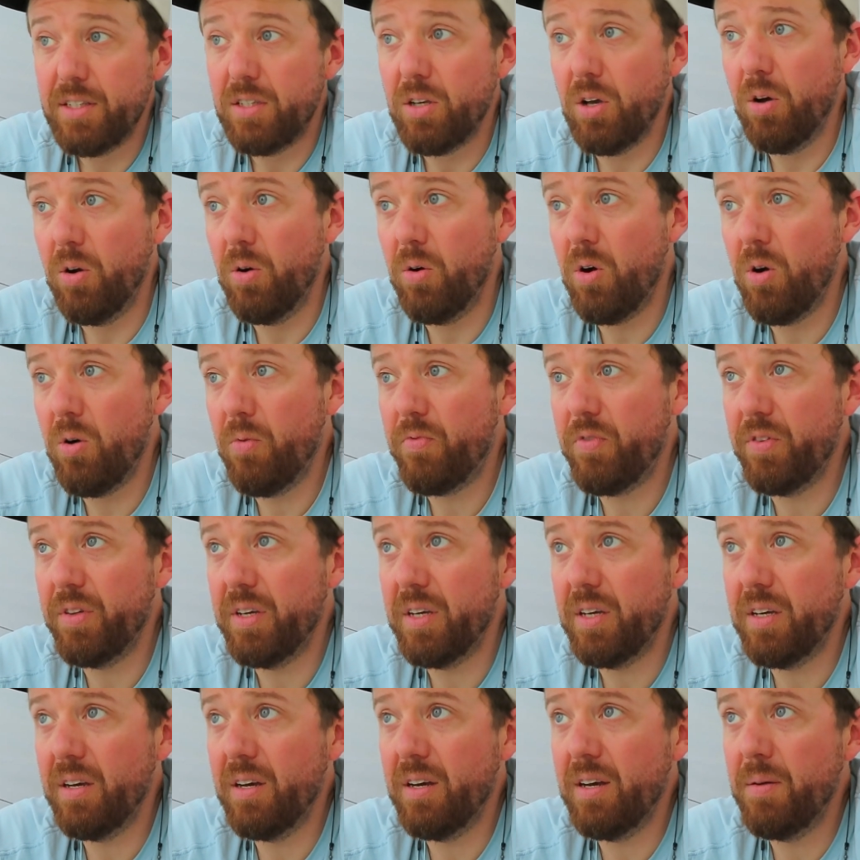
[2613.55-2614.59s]
So
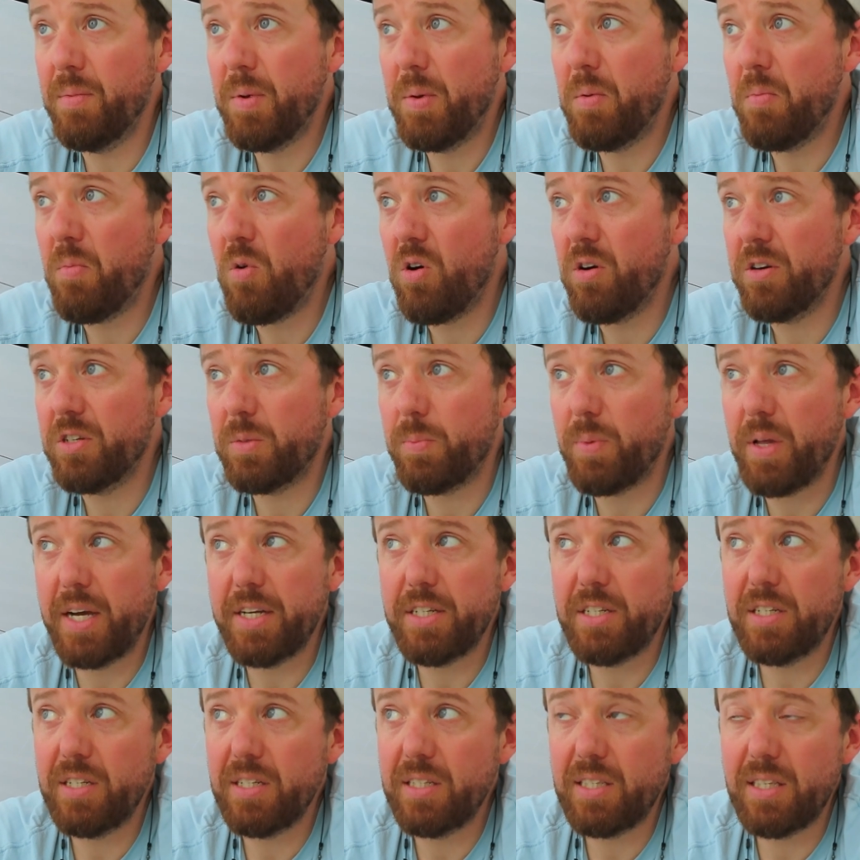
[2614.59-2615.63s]
hopefully maybe tomorrow I'll
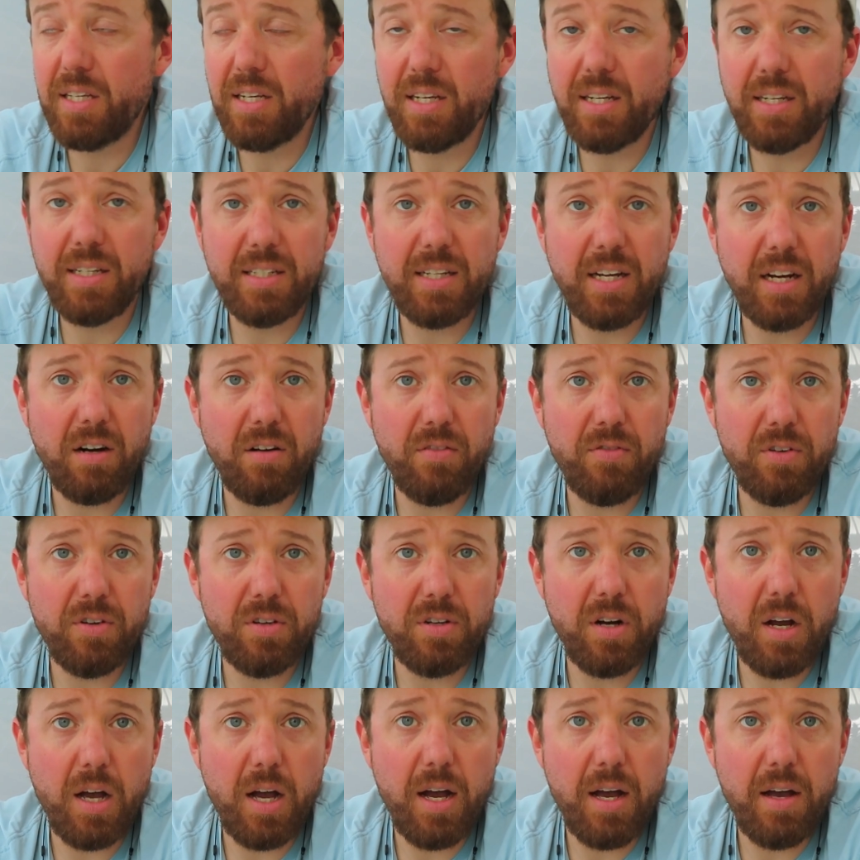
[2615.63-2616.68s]
splash this thing and take her for a
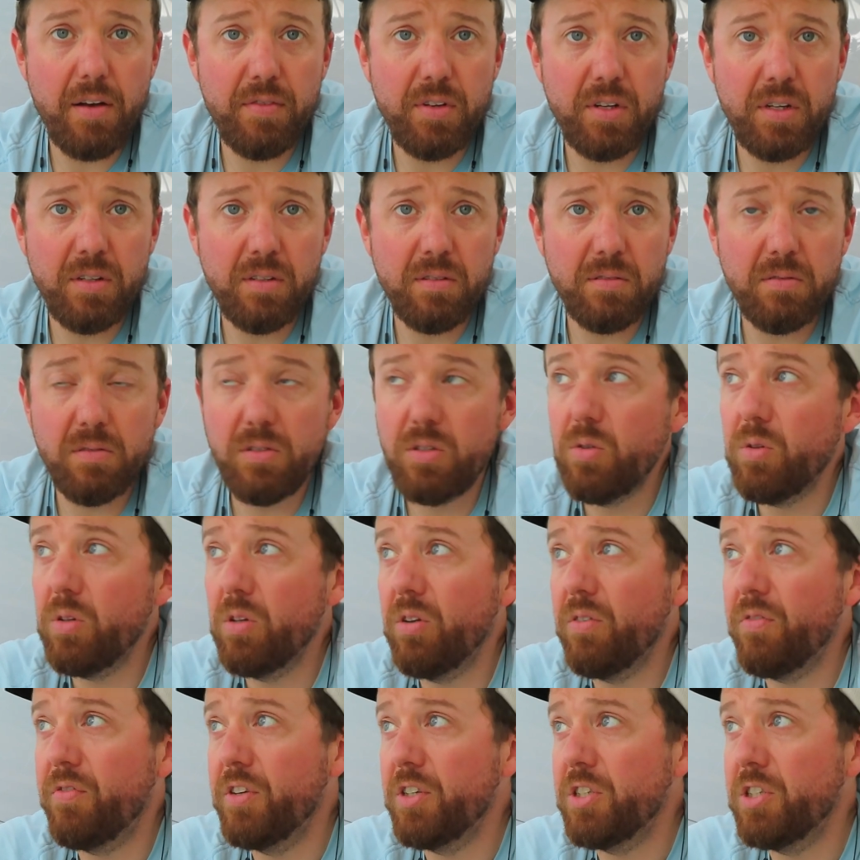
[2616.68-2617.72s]
drive and do a
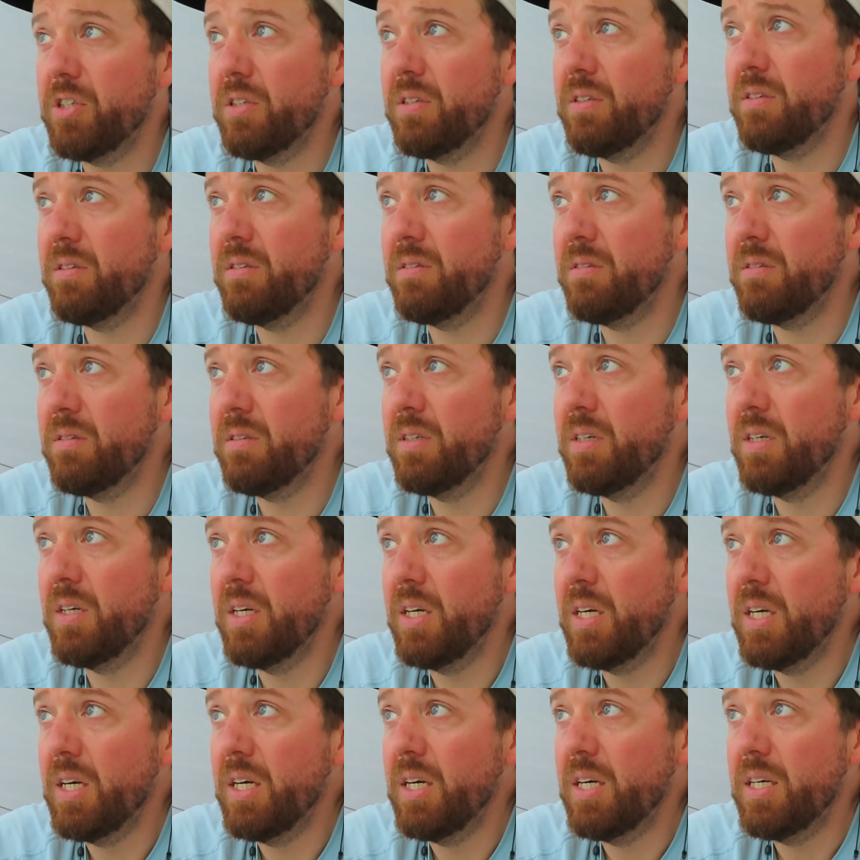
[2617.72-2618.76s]
little fishing and
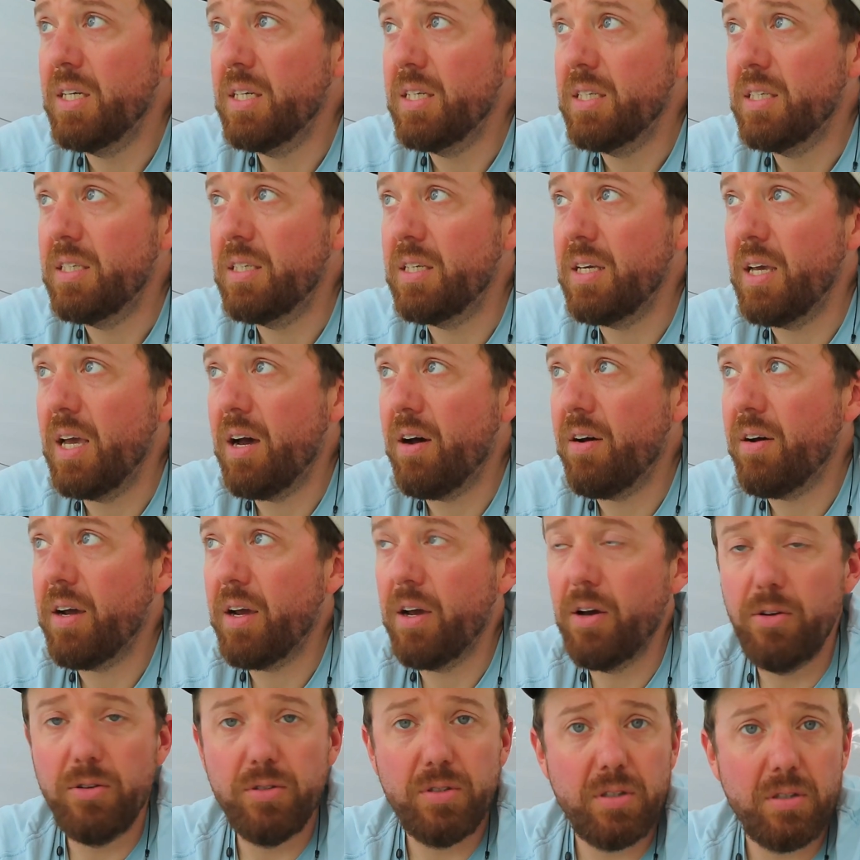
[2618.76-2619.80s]
see how it
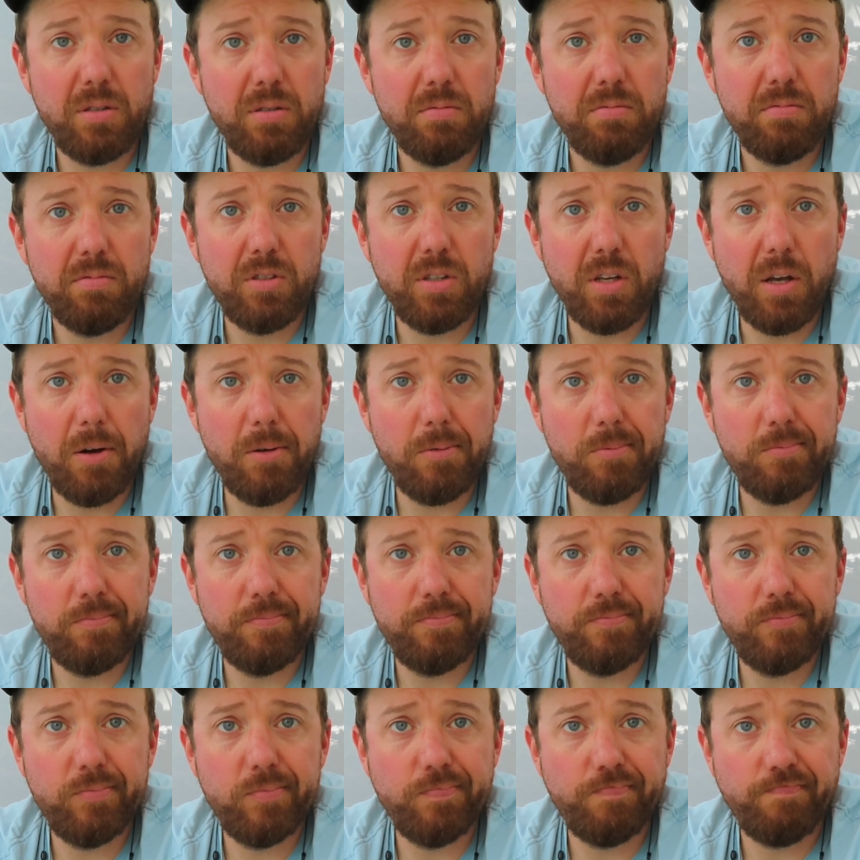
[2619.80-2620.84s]
goes. So
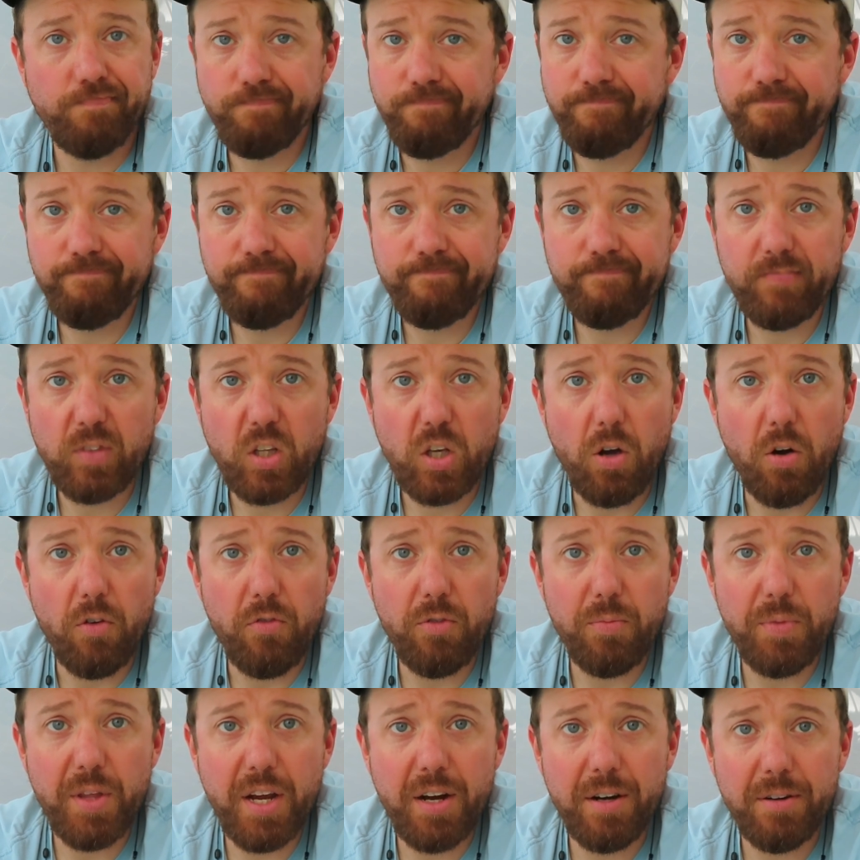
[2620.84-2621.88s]
go
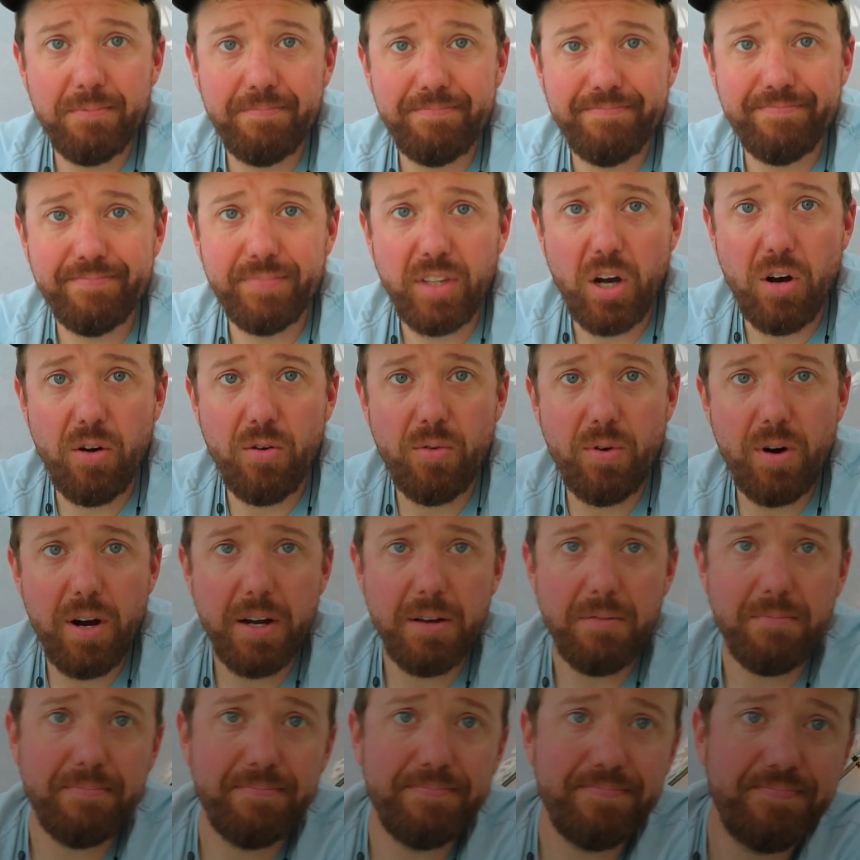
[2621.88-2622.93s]
from there. All
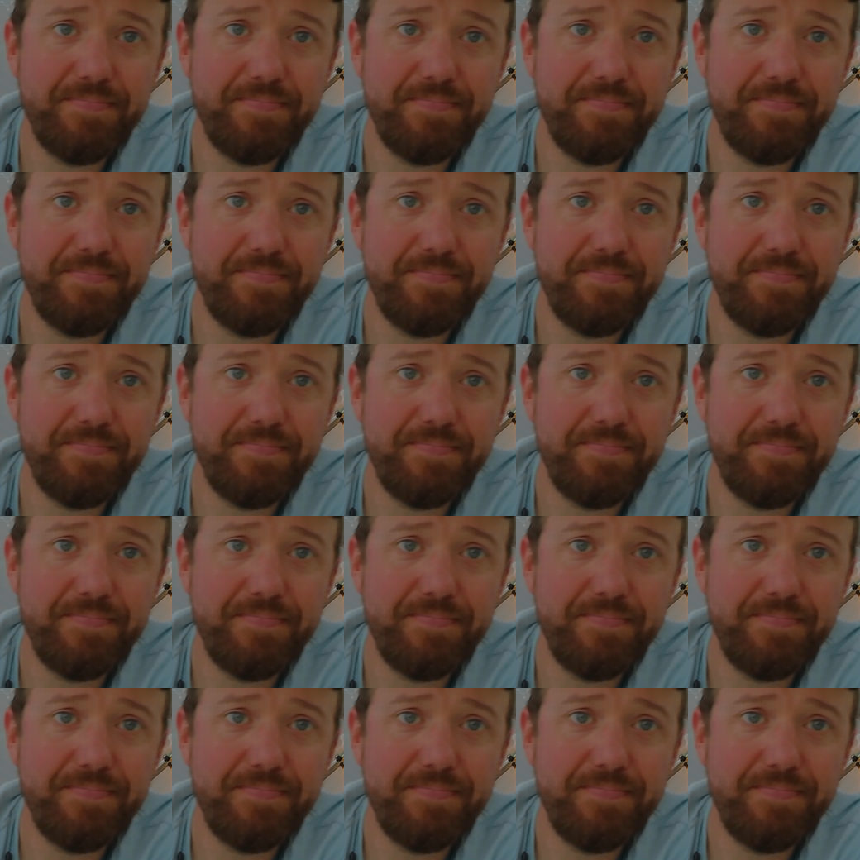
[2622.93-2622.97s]
right.